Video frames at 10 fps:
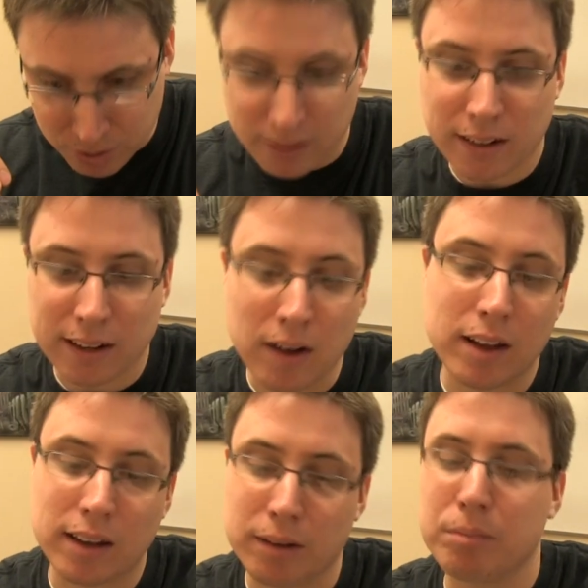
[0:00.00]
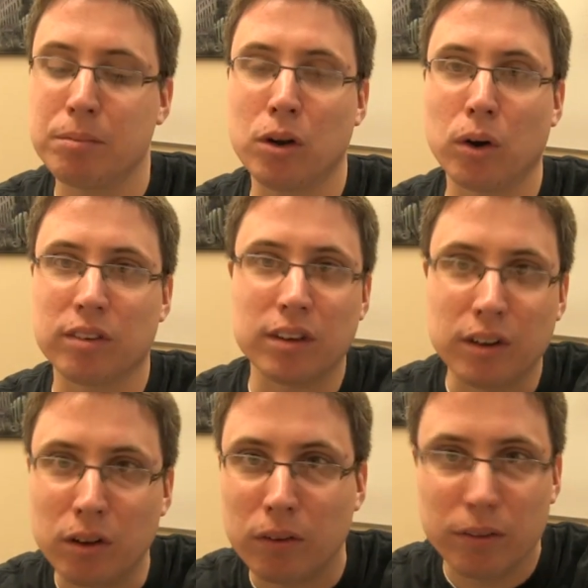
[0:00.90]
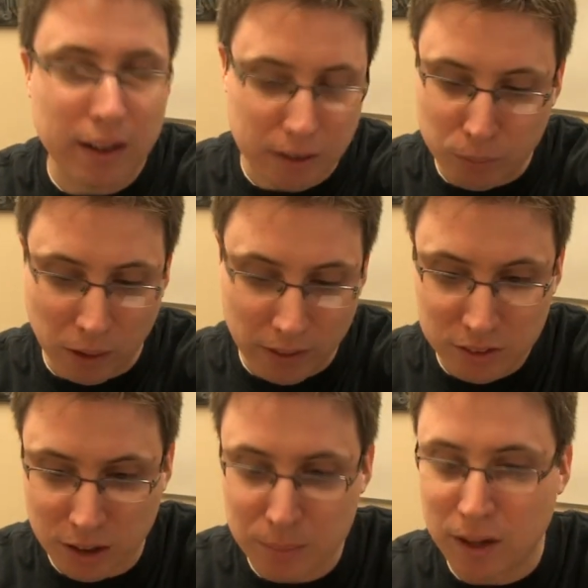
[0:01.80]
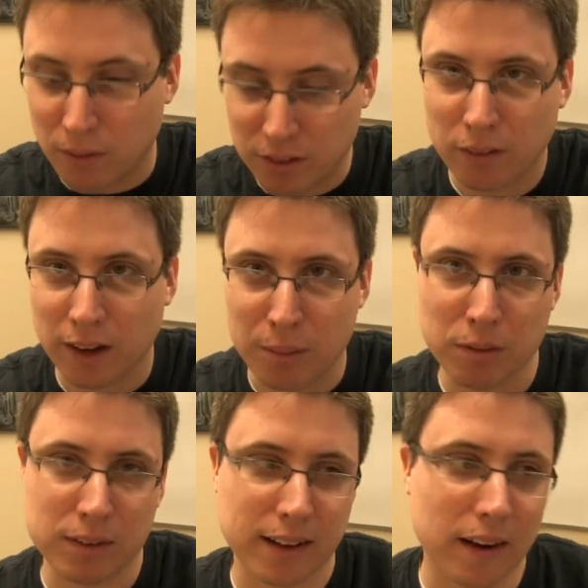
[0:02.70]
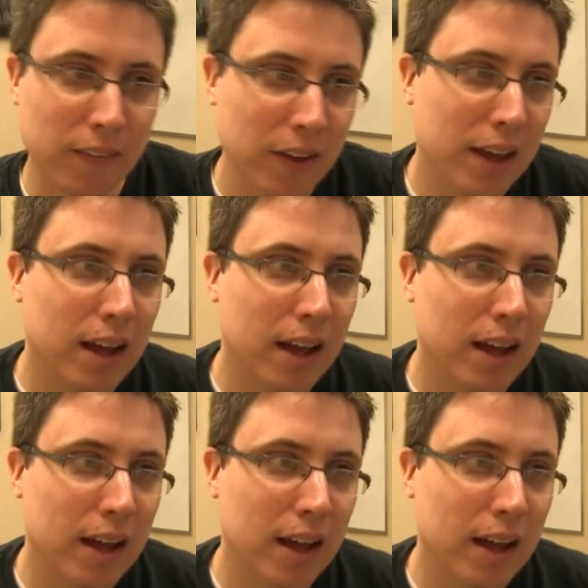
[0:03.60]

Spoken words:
measuring thing down, I notice a little where it's going to be going to, and then I move it there.